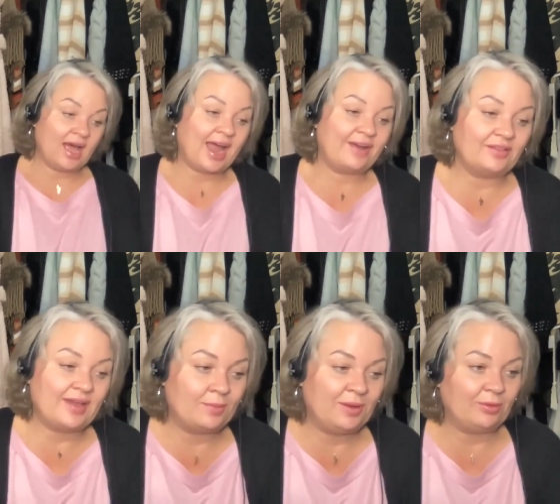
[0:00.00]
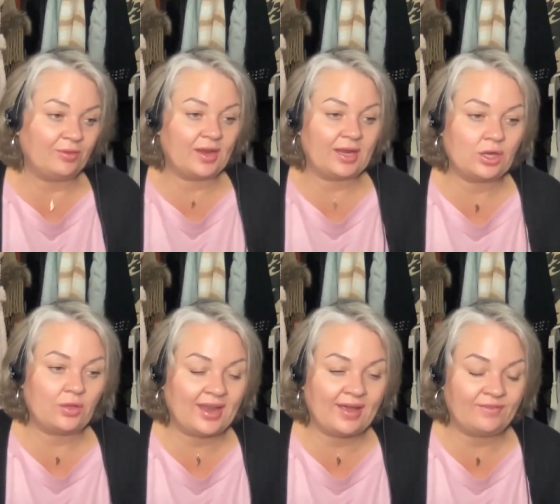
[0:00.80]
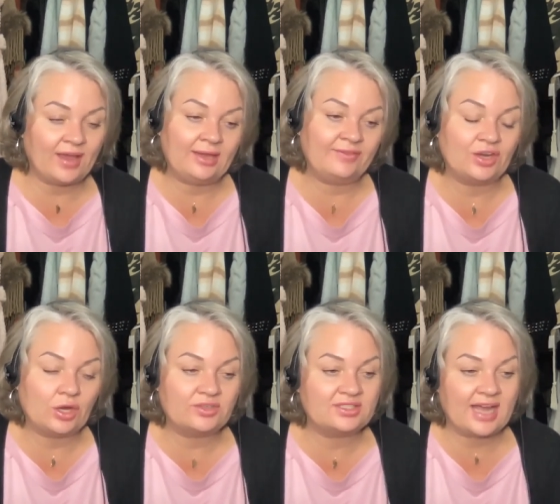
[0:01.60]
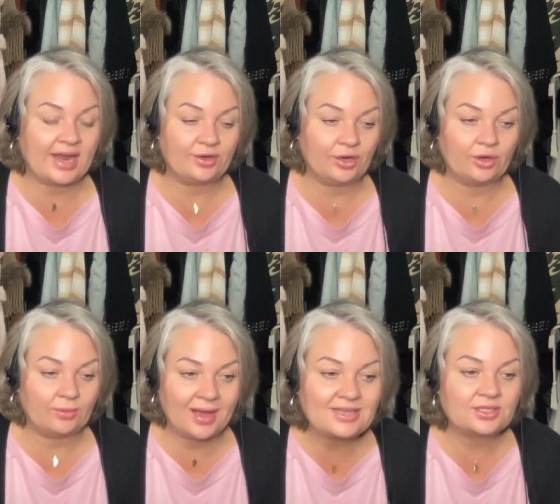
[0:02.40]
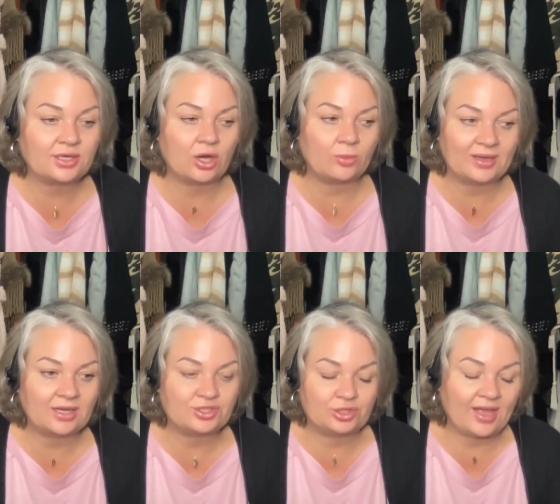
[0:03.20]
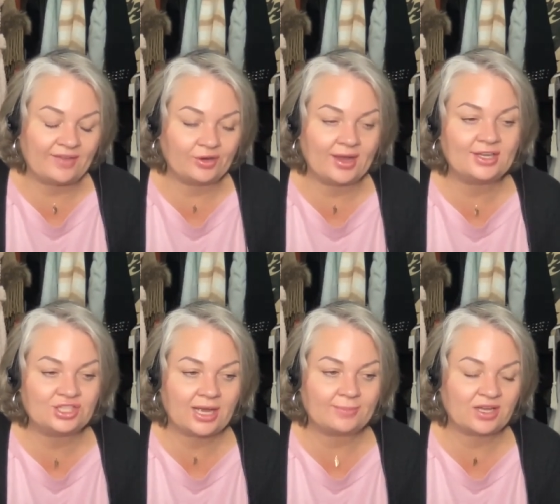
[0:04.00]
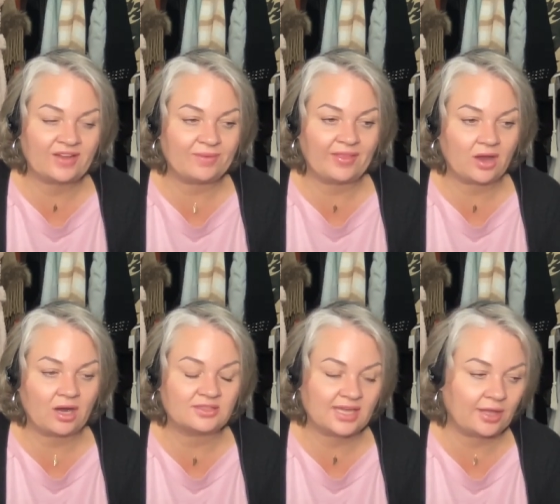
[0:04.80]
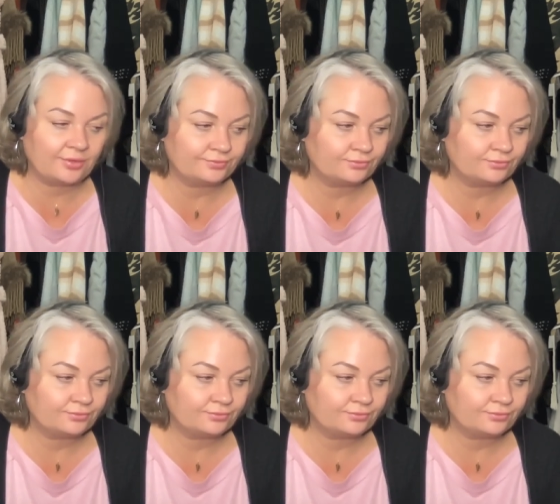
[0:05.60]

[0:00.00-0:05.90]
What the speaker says: I have a lot of people that I know that have even no desire to go to Mexico because you'll have your head chopped off by the cartel.